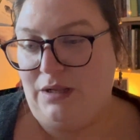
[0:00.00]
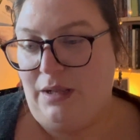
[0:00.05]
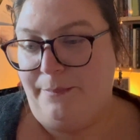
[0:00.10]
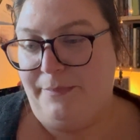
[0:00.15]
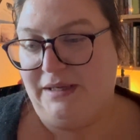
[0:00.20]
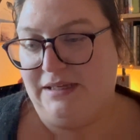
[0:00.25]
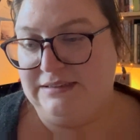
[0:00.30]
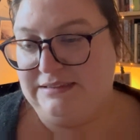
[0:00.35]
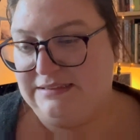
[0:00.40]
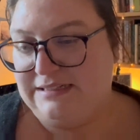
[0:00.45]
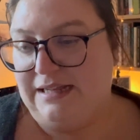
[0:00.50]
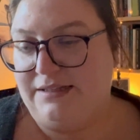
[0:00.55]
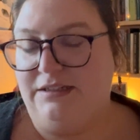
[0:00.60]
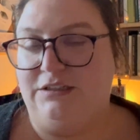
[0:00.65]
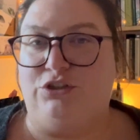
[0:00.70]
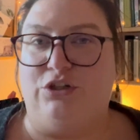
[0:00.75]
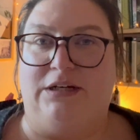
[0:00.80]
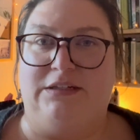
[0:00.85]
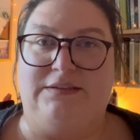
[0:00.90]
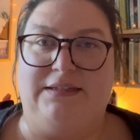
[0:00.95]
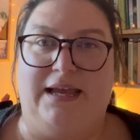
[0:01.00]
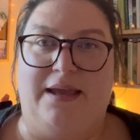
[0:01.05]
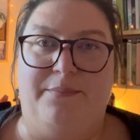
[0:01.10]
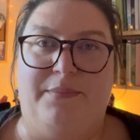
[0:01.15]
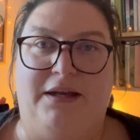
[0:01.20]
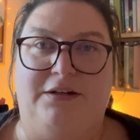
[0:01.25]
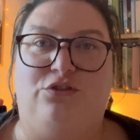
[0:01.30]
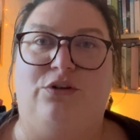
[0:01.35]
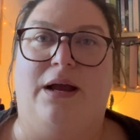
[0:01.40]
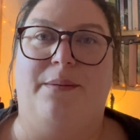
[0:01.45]
Because Stanley tried to get in
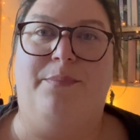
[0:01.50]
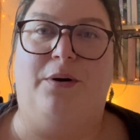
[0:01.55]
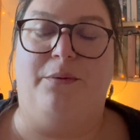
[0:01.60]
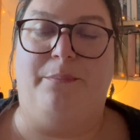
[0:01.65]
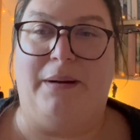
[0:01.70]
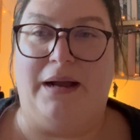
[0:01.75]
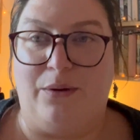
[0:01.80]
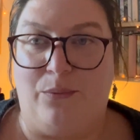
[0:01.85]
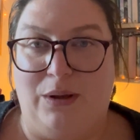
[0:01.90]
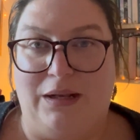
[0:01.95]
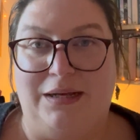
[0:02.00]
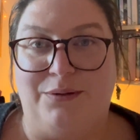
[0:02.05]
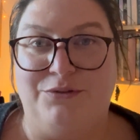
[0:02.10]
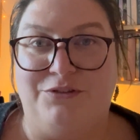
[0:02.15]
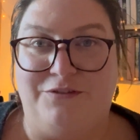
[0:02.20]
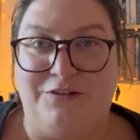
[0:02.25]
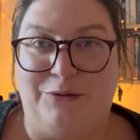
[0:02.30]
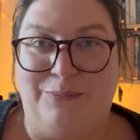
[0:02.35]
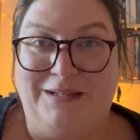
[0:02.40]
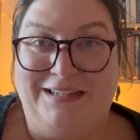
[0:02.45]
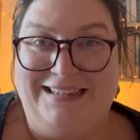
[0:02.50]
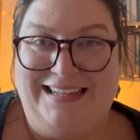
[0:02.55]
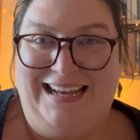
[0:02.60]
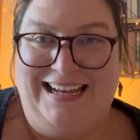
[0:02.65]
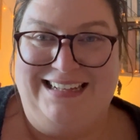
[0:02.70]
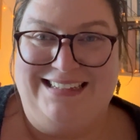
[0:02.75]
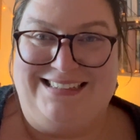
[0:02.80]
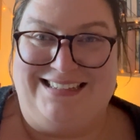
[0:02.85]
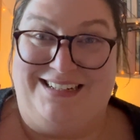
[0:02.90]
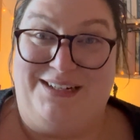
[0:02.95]
my tripod bag while I was filming
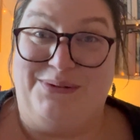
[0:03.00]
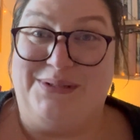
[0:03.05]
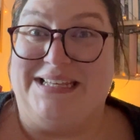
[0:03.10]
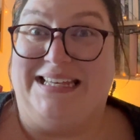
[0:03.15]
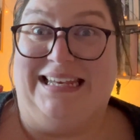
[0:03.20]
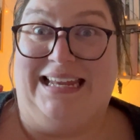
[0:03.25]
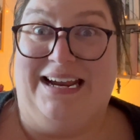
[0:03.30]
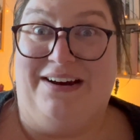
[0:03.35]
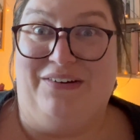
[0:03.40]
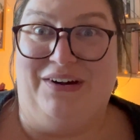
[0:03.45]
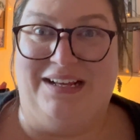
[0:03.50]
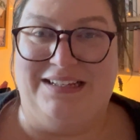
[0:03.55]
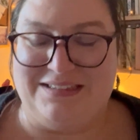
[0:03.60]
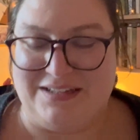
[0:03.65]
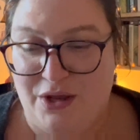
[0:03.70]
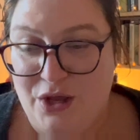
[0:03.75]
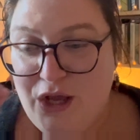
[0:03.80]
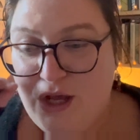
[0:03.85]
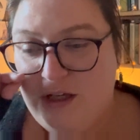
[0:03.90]
this and it was hilarious.